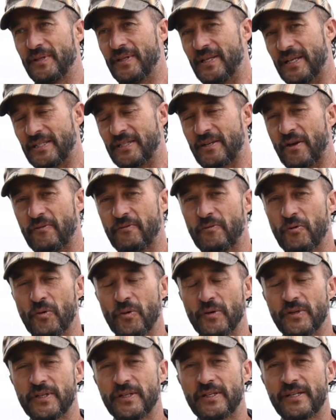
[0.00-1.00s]
let's go
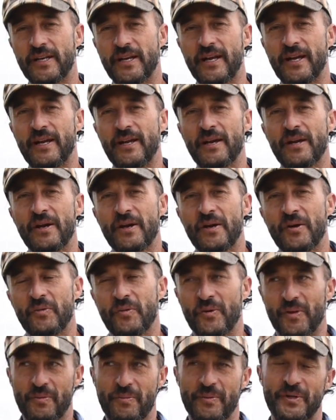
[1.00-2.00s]
forward to today,
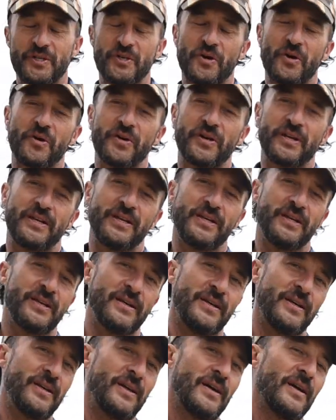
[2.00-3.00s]
where the majority
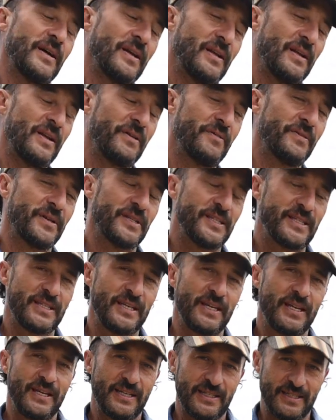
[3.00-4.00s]
live in
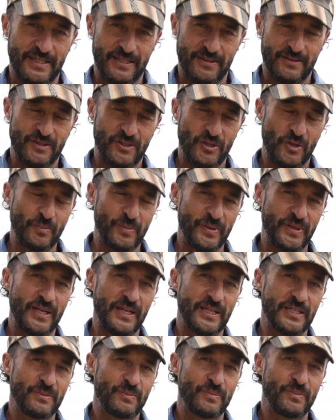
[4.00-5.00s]
cities, super
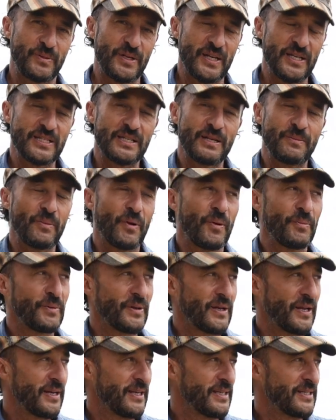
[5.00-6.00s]
dense, densely
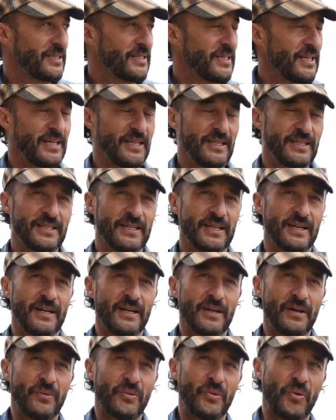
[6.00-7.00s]
populated cities.
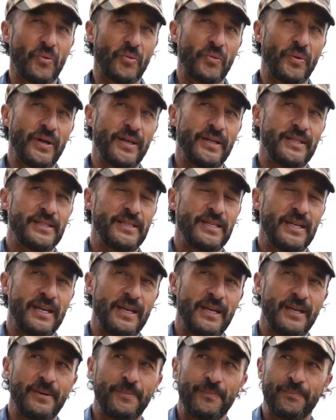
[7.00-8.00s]
We're already
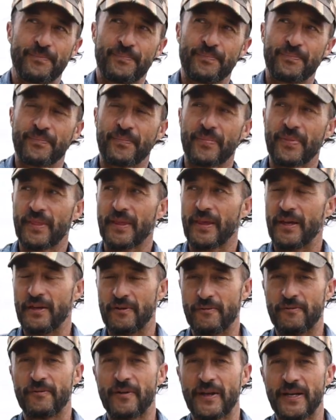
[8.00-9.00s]
seeing
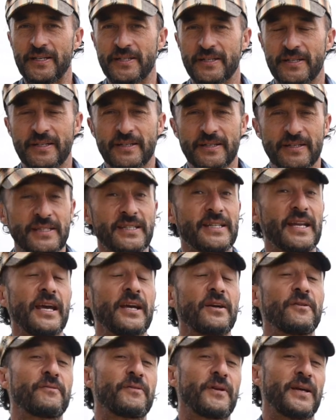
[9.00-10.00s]
inflation,
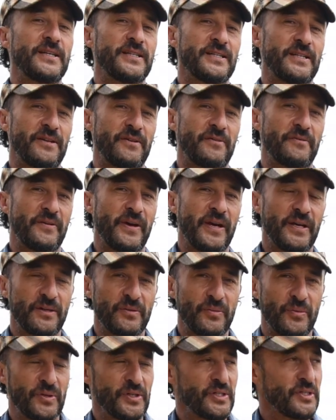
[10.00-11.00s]
stagflation in fact,
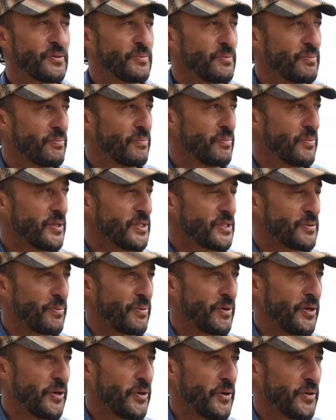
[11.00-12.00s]
which is a
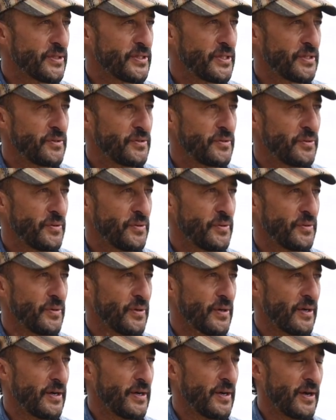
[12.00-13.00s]
precursor to
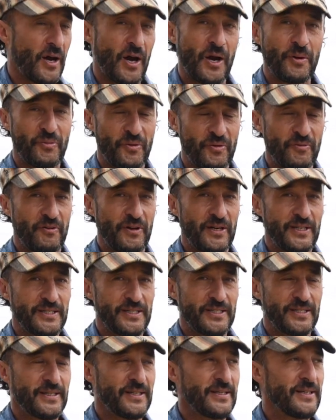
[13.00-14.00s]

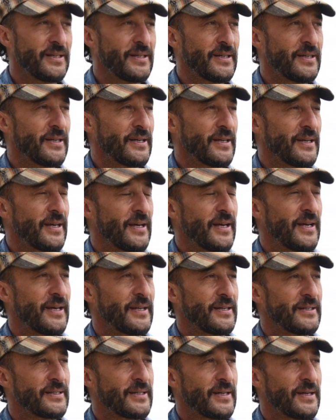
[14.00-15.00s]
hyperinflation,
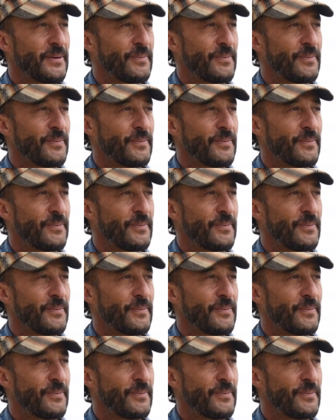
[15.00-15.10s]
and